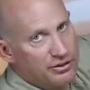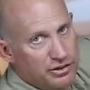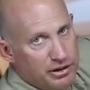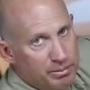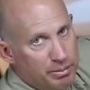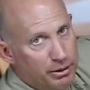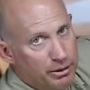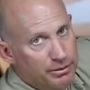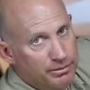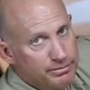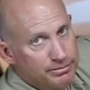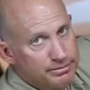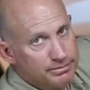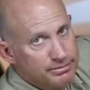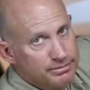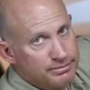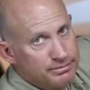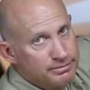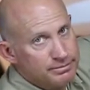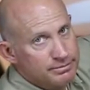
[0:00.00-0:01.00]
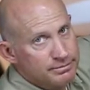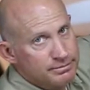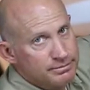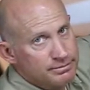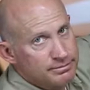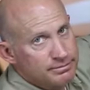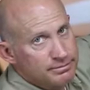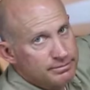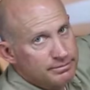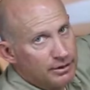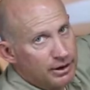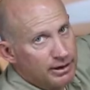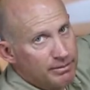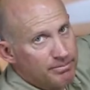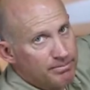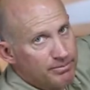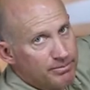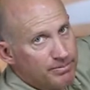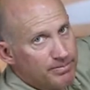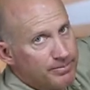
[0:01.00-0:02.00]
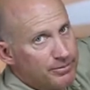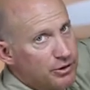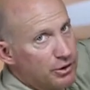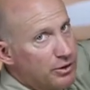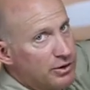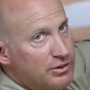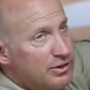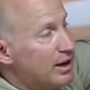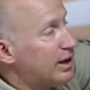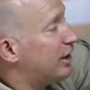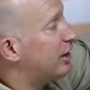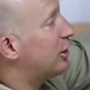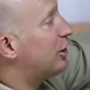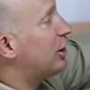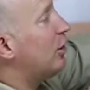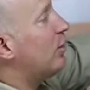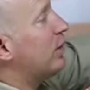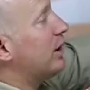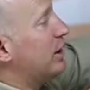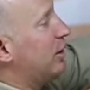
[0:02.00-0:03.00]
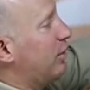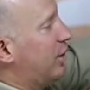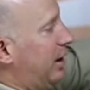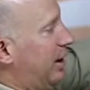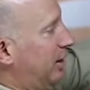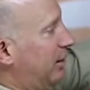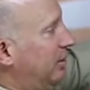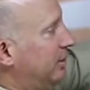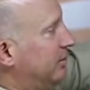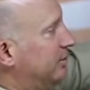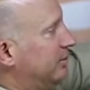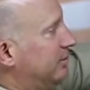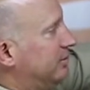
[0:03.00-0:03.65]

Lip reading: zipper, right? So it's not going to go anywhere.